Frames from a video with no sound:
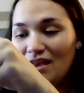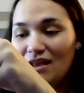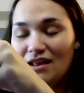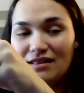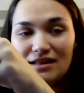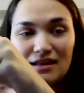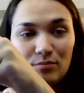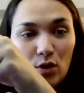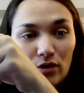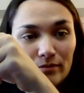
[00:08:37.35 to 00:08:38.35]
and they
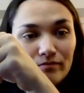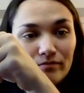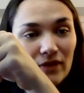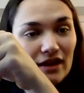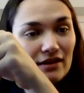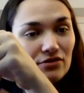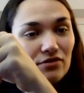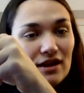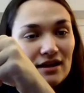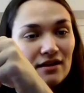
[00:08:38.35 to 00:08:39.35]
poke them, and they
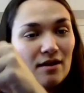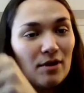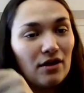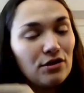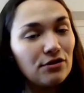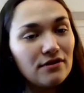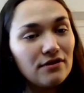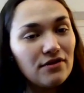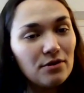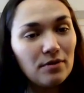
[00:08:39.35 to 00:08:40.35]
drain about a third of
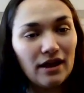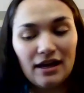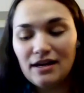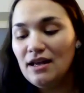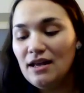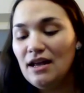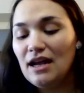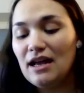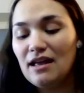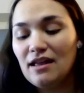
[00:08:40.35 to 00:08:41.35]
their blood,
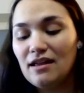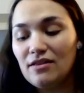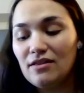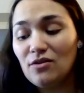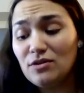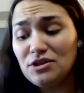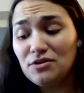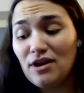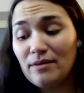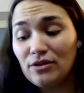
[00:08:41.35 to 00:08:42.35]
and the horseshoe
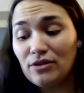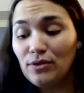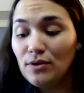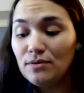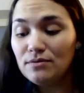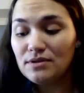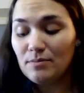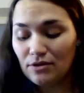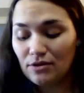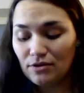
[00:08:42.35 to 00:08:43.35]
crab can lose
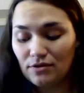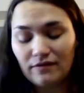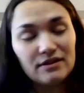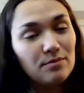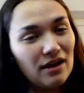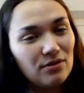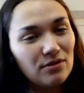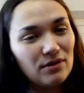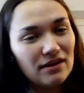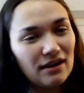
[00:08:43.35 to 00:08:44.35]
about a third of its blood
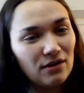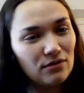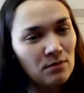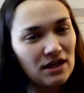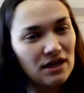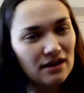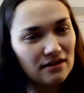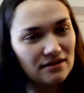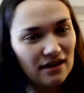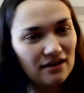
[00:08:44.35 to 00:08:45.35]
without too many ill
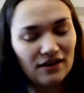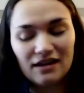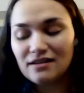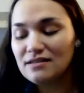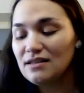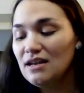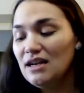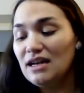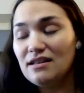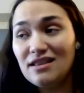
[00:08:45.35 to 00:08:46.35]
side effects,
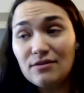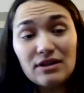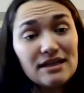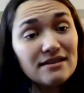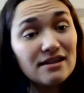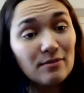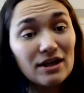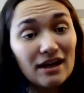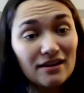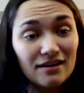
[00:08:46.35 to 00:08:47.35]
and then they release them
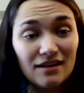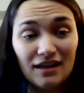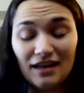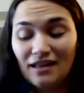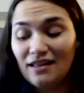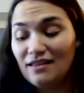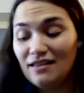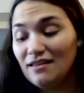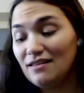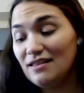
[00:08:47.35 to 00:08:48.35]
again.
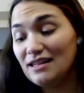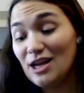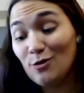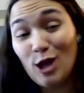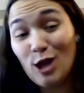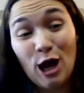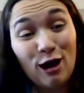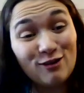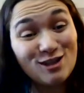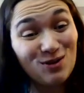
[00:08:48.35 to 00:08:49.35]
And that's how they
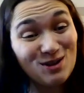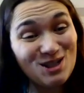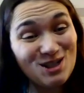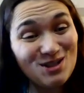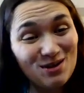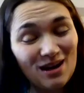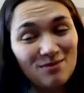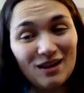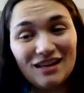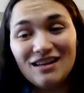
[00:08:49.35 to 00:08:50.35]
harvest horseshoe crab
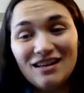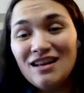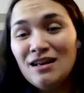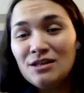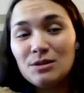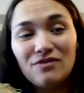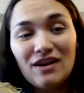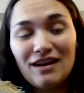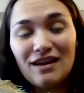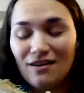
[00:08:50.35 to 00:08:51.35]
blood to
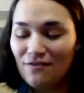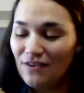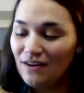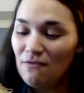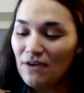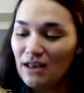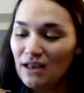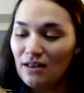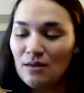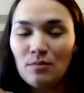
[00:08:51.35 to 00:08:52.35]
provide a very
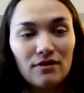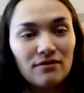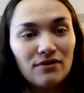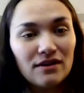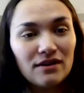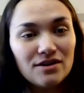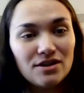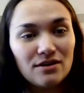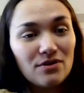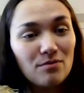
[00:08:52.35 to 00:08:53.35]
vital, important
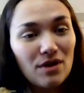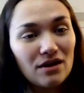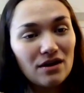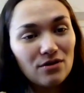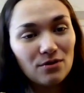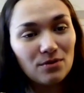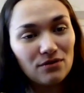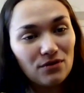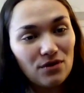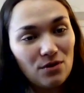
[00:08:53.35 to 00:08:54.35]
function for the medical
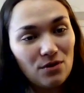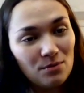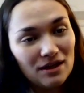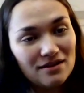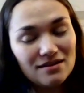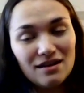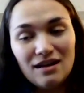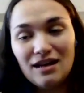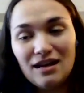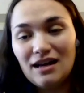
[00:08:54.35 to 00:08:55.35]
world for humans.
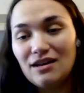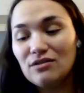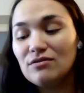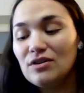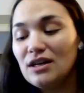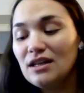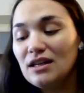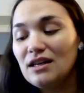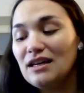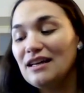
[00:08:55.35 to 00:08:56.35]
And it
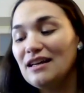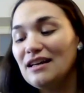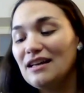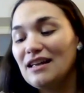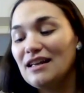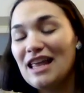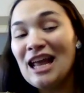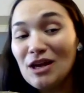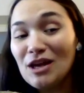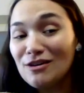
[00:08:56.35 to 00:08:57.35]
really
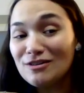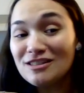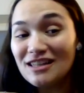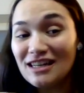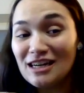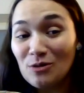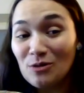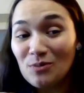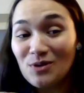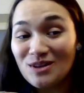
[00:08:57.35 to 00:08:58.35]
can't be understated how
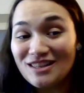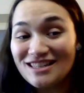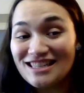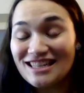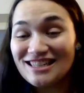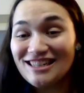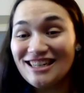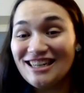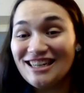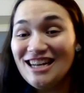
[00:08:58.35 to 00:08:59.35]
important these guys
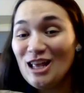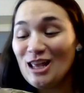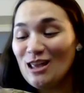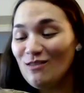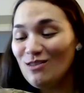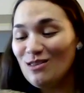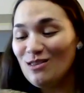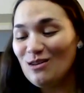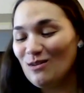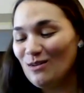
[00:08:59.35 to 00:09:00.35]
are, even
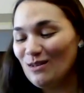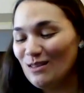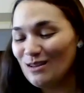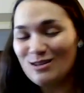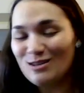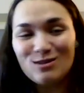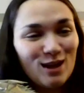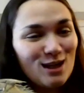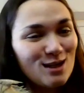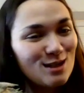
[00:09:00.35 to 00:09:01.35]
though they're just
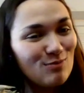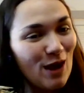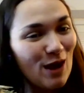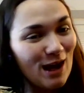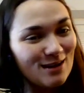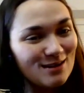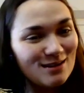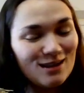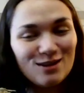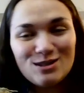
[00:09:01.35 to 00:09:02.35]
related to
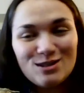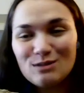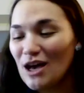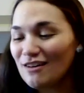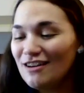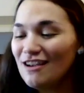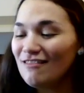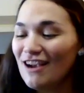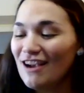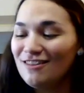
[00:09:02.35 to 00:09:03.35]
spiders and they're just puttering
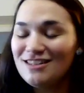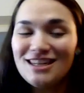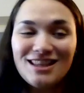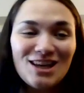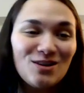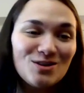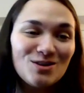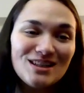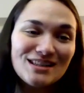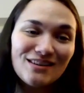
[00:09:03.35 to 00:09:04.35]
around in the
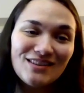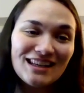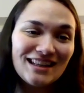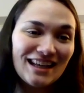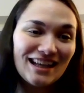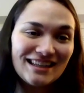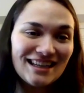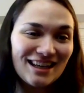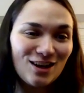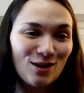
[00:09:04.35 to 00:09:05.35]
oceans of the
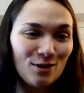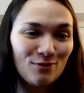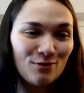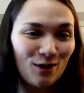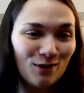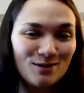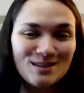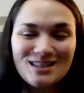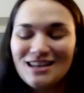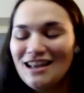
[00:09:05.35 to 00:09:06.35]
Atlantic and Gulf
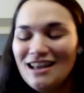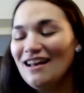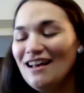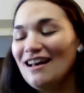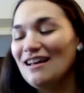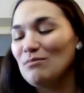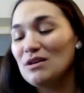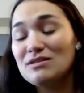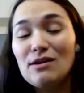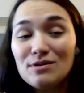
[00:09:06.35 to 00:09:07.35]
Coast. Um, there's
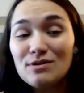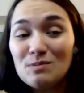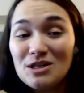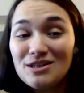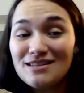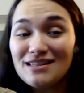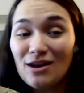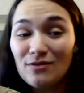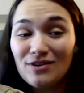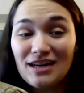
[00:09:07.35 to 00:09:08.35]
several species
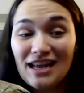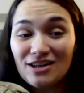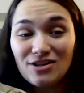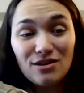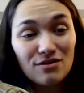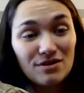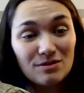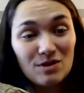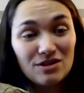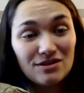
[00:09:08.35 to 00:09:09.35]
over in Asia, three
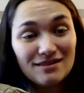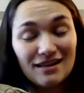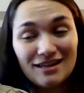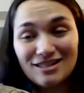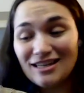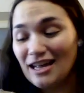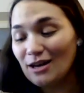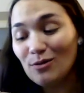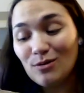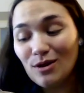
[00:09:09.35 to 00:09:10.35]
species in Asia. I
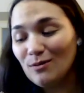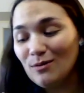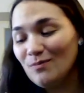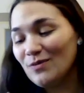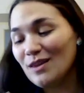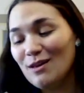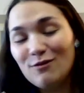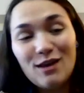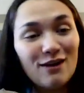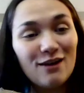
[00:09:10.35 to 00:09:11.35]
don't know if
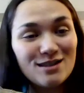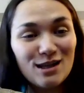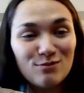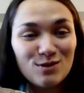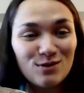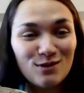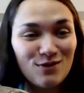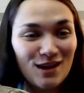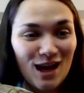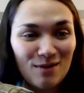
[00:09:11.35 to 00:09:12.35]
they have the same sort of
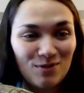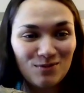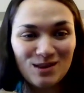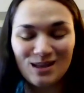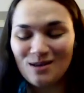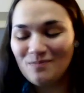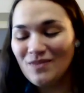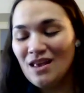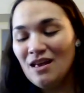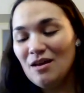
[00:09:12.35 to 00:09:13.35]
thing happen with them,
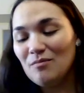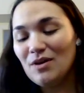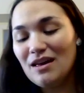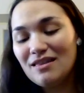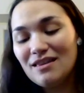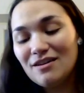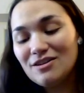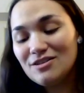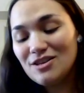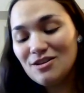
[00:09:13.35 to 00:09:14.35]
but they're
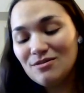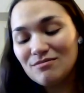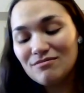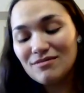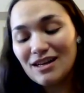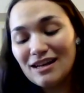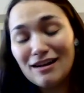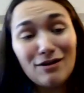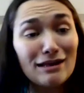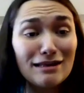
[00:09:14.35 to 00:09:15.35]
just cute. I,
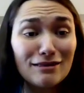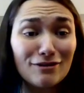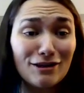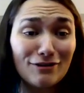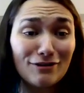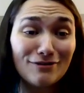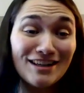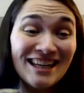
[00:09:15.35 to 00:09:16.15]
I think they're cute.